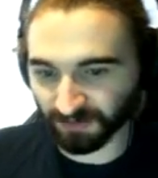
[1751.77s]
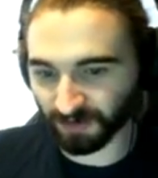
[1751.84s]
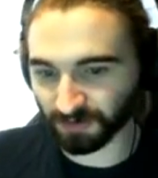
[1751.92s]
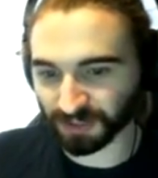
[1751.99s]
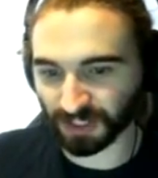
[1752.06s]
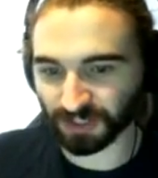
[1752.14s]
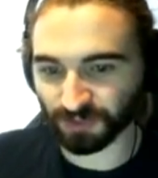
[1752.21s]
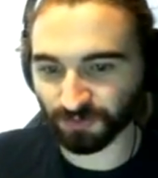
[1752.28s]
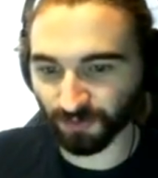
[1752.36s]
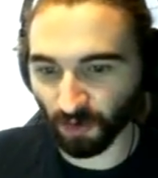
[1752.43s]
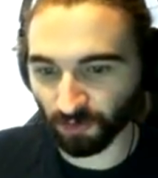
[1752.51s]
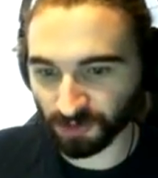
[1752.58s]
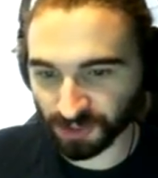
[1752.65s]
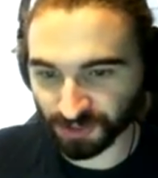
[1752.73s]
if I was going to do
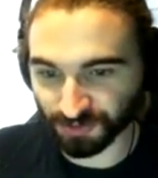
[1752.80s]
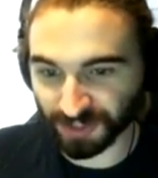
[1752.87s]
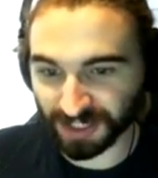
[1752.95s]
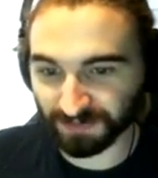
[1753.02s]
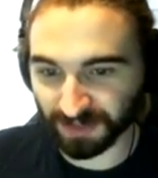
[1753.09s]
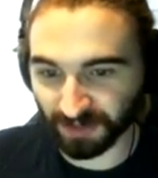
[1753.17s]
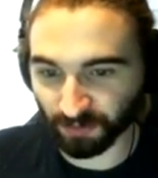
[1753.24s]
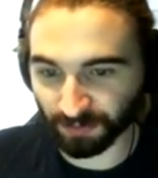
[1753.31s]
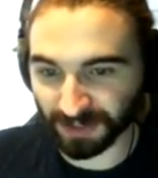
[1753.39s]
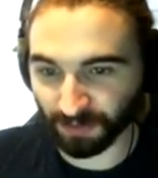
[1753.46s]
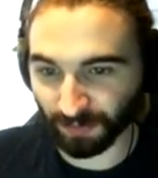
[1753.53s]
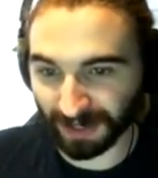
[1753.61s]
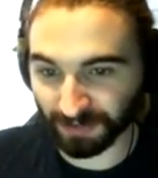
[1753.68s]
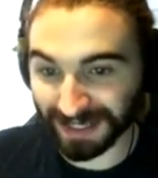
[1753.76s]
forestry, it would
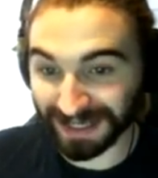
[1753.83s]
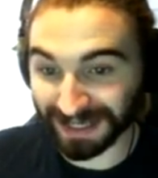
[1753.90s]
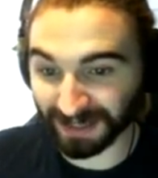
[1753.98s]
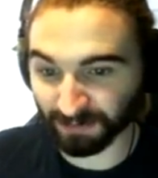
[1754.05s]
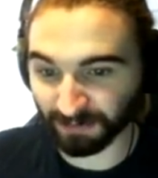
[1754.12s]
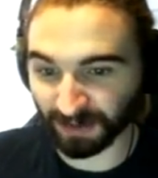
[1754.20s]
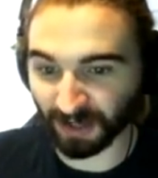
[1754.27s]
be around here.